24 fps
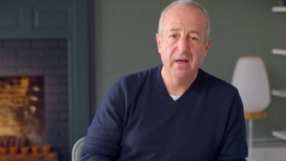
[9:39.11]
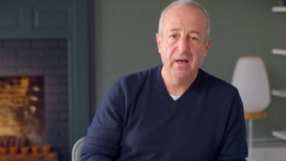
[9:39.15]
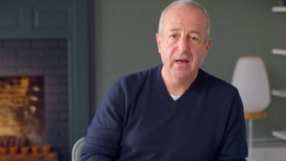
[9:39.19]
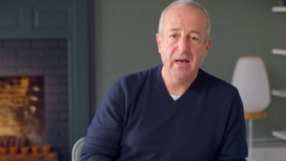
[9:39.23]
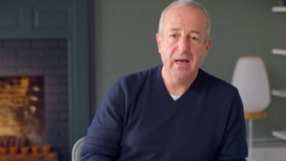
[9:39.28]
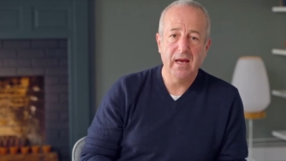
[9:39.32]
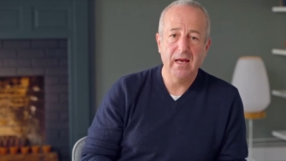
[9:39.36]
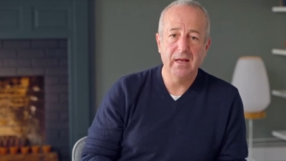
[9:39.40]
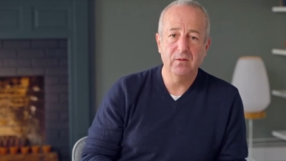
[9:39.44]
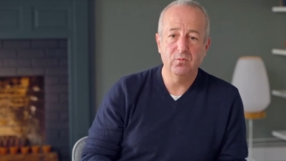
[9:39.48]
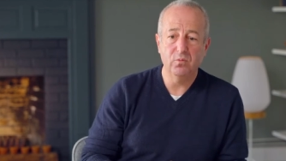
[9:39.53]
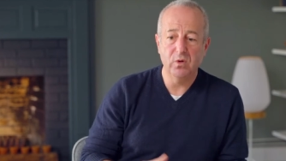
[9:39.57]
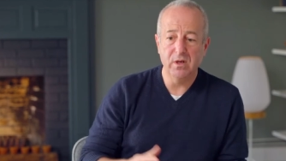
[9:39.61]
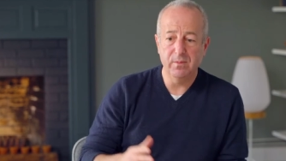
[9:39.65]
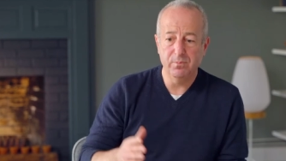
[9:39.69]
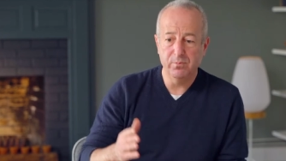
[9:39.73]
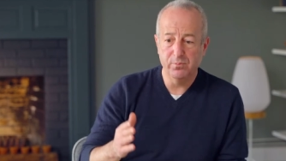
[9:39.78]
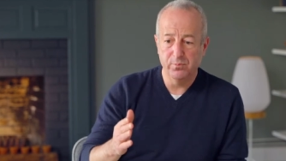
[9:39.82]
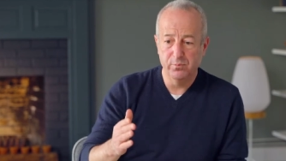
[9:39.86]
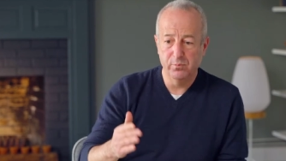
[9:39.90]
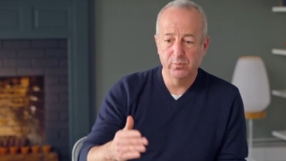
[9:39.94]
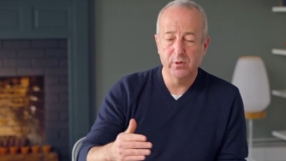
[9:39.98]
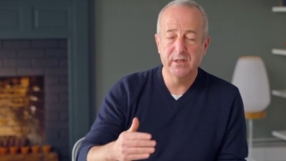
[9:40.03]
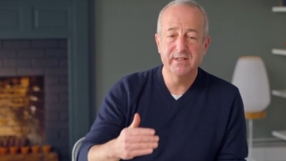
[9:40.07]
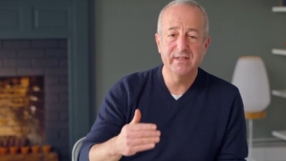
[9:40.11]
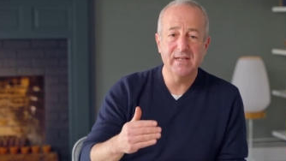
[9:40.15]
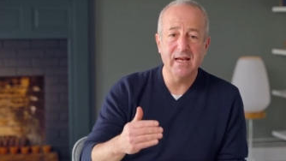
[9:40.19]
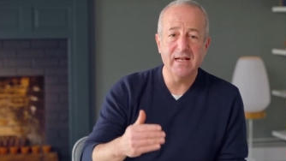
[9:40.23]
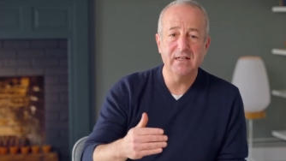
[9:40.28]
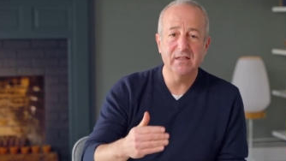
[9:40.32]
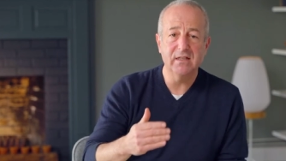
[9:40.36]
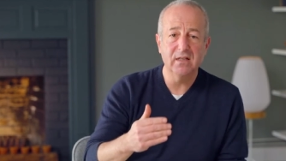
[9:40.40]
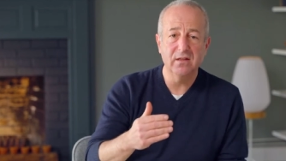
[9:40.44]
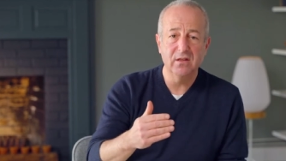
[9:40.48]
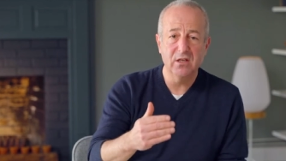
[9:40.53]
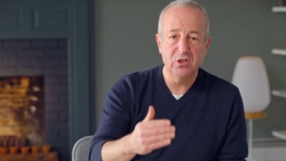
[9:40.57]
And we
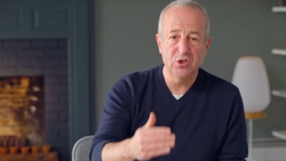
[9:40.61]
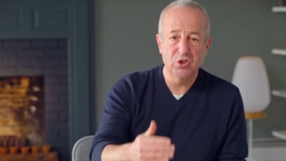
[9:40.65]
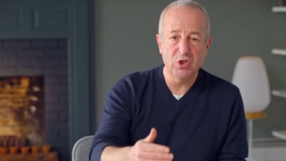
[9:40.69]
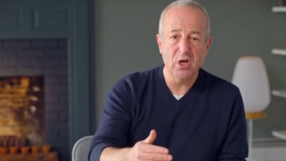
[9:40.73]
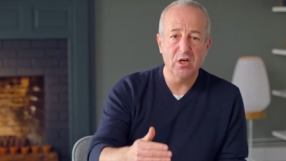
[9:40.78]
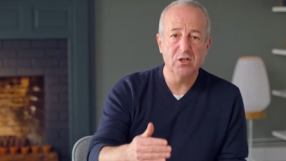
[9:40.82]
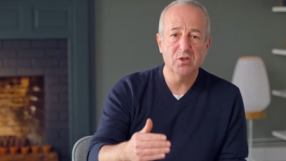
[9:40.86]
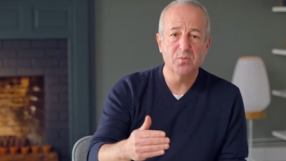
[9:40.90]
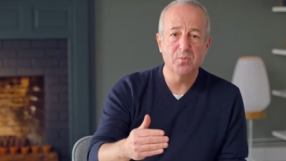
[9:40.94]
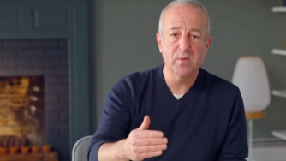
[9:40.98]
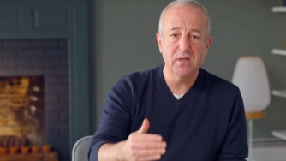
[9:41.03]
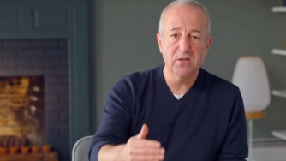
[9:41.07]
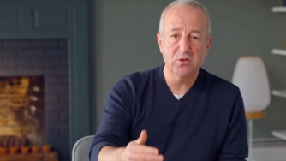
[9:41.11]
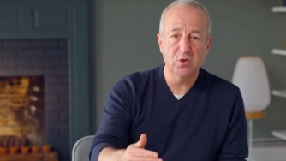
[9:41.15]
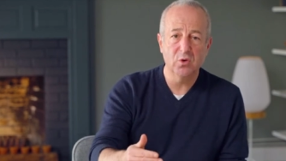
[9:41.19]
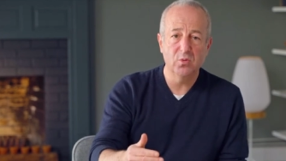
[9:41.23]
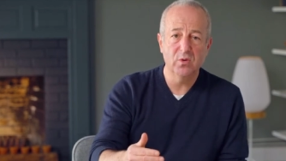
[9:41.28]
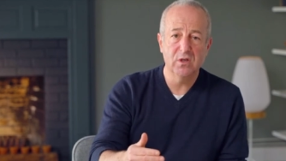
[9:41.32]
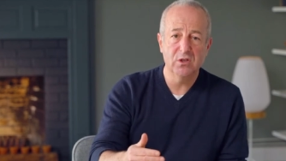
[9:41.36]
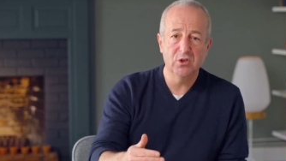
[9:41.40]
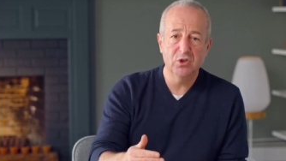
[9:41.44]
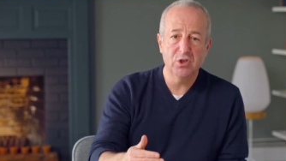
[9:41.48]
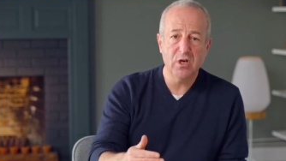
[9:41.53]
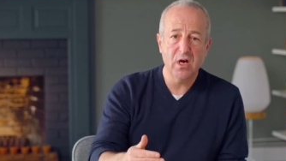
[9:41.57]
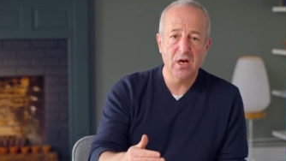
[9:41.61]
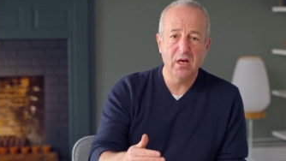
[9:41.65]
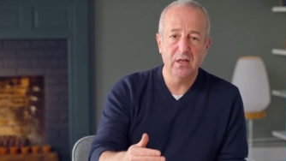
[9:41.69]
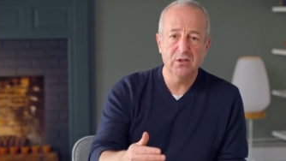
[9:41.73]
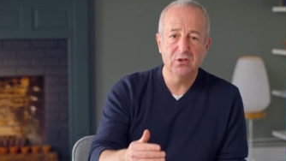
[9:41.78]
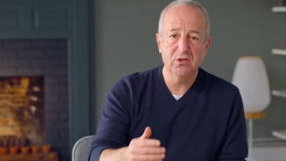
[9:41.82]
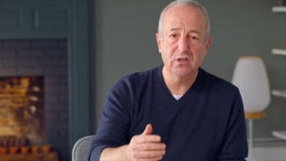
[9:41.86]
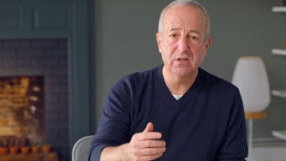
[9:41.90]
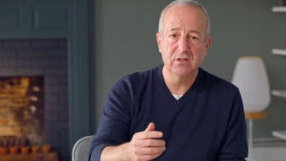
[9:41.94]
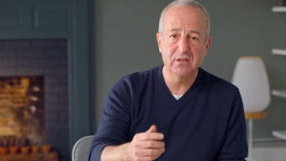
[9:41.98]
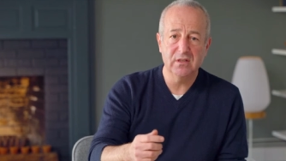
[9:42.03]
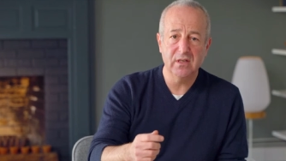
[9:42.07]
presented the judgment to a
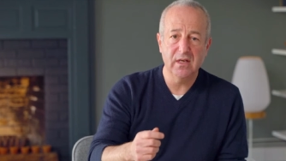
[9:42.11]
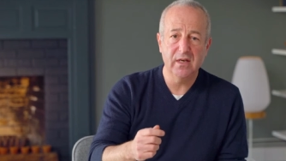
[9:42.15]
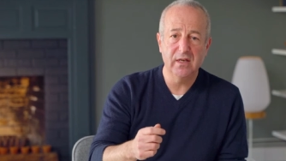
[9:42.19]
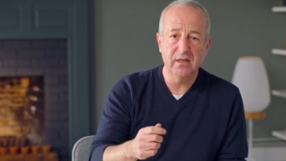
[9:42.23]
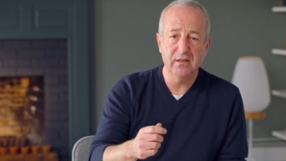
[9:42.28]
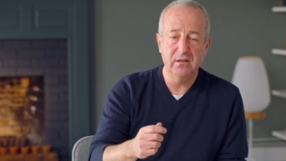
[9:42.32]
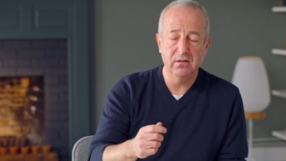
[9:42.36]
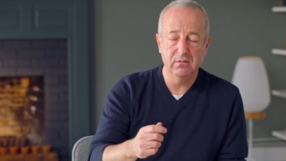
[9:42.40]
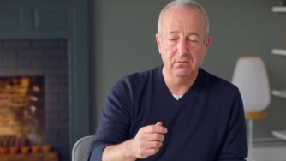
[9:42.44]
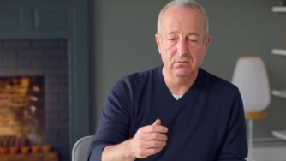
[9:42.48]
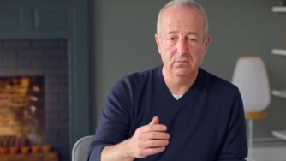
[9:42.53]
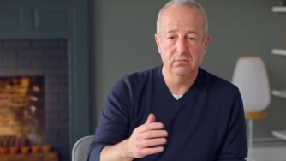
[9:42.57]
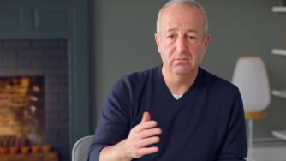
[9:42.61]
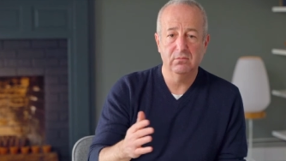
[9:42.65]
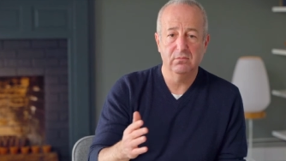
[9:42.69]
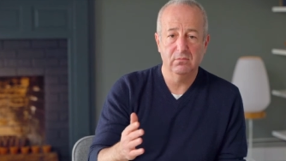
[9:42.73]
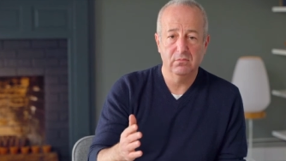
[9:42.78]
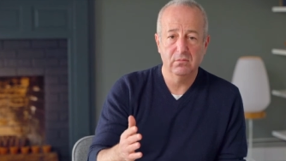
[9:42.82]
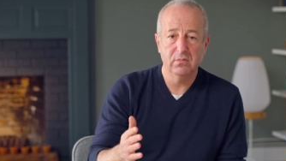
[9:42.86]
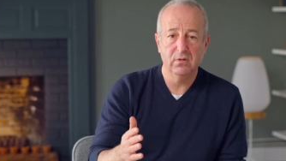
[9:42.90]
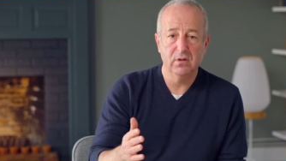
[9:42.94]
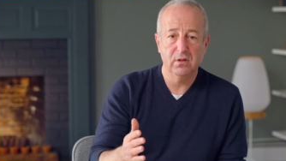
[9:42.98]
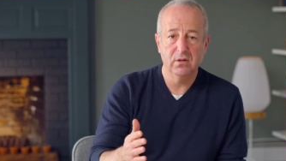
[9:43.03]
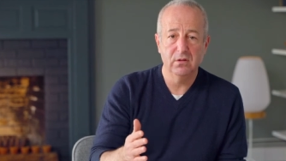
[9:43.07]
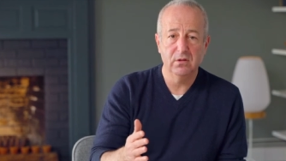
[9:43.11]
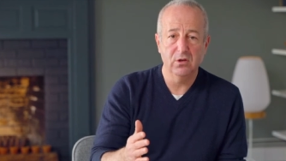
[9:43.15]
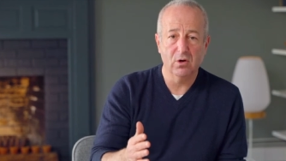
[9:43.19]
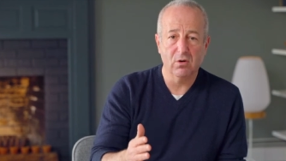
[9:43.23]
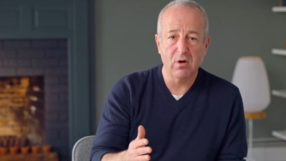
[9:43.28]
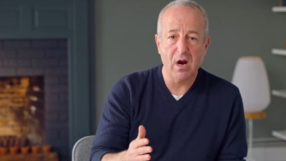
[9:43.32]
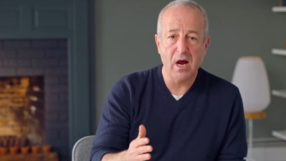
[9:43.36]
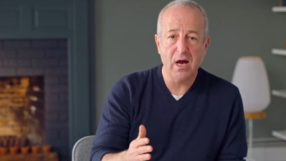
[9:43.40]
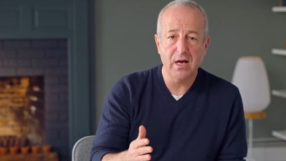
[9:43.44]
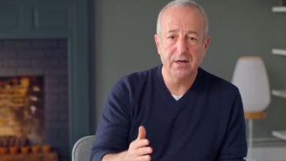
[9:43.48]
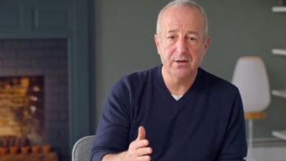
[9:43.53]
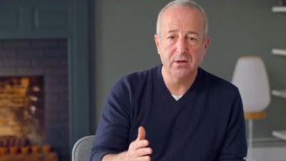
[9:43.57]
judge and said, Your
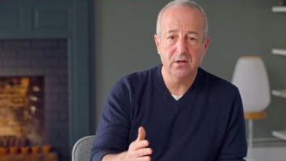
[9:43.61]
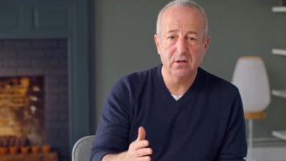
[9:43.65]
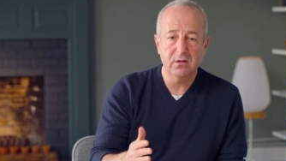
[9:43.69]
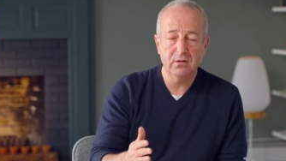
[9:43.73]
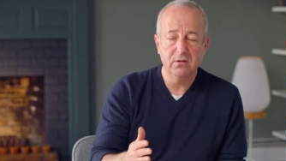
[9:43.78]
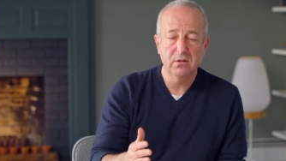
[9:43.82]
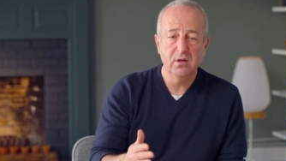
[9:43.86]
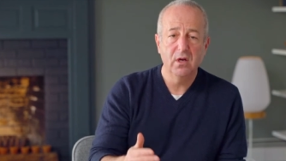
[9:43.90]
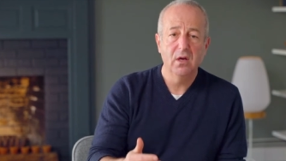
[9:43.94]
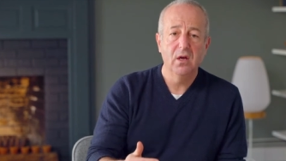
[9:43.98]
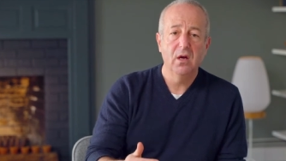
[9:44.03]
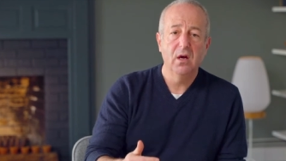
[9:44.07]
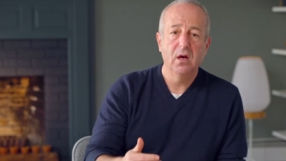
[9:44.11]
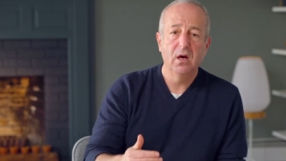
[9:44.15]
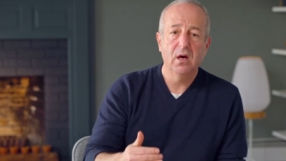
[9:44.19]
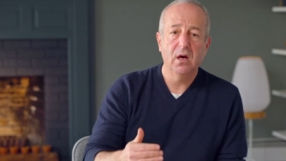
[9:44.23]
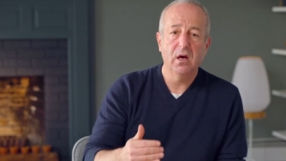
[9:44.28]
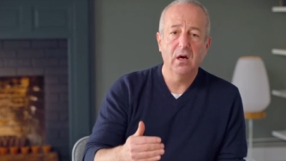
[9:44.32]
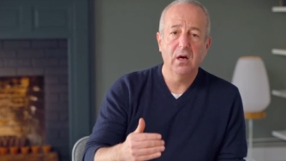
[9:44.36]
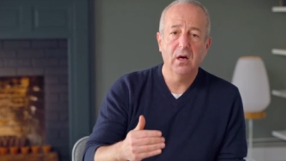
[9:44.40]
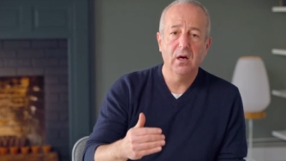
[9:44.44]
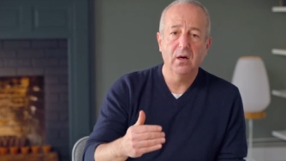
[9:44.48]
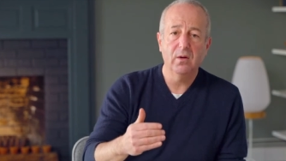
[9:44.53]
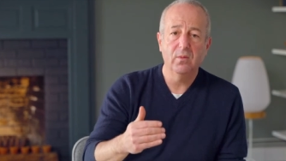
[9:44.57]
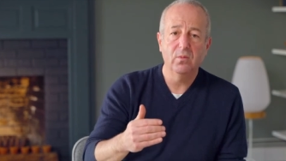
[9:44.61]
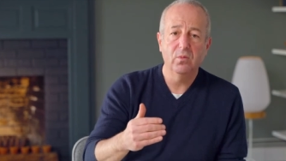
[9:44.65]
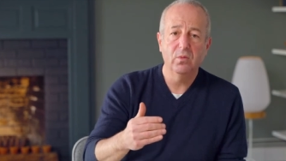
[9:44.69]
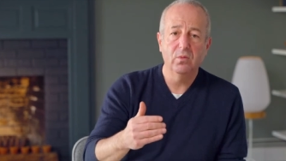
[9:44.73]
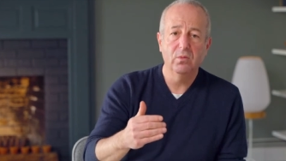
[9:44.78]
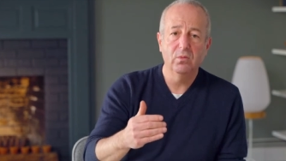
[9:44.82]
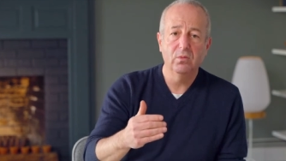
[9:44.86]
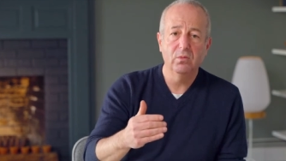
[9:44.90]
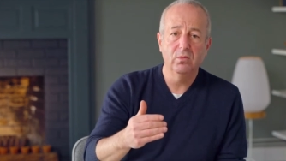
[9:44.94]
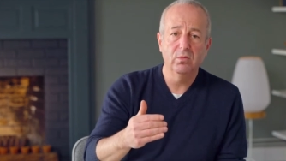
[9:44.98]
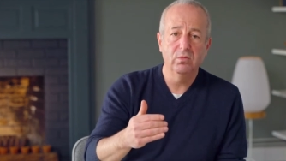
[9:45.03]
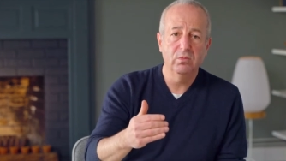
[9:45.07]
Honor, uh,
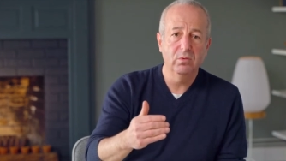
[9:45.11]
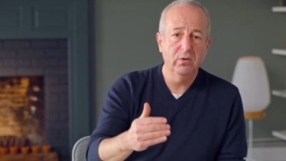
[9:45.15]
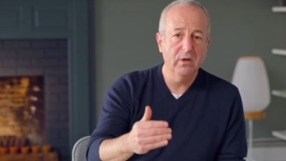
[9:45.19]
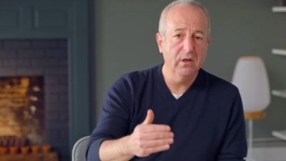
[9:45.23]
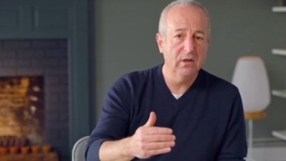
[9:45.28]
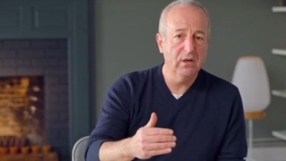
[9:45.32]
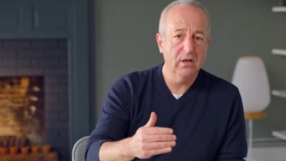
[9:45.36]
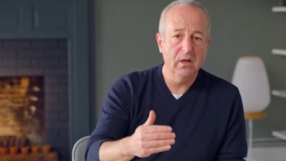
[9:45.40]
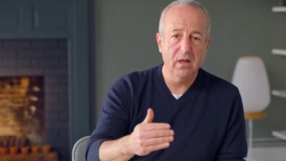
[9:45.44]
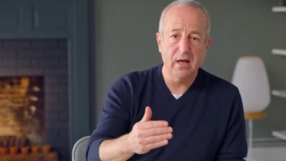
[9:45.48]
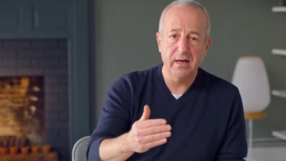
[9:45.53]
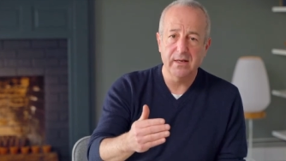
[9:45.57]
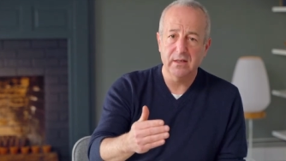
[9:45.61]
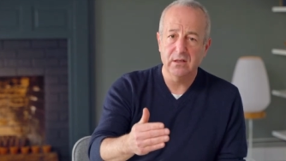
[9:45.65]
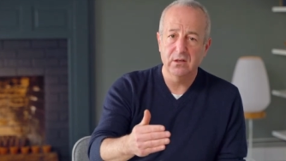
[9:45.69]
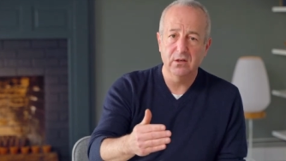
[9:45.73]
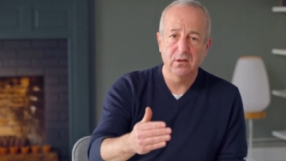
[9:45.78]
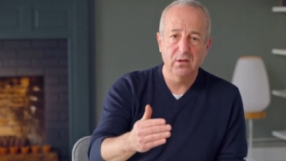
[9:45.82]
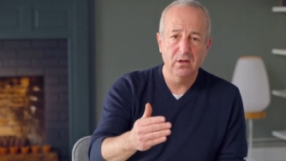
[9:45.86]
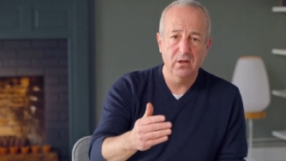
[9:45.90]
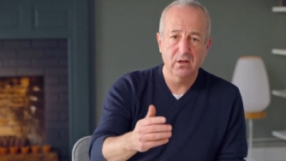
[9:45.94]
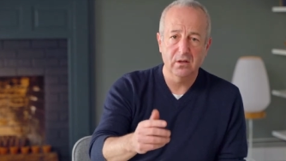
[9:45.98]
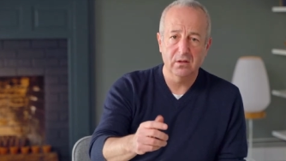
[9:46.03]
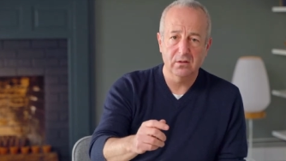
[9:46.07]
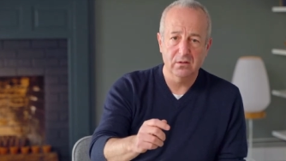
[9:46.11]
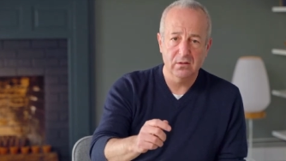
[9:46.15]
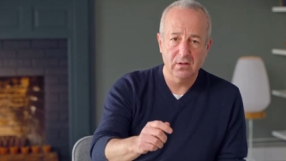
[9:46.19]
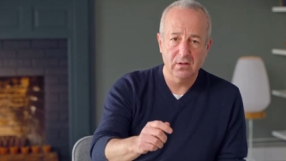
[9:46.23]
we'd like you to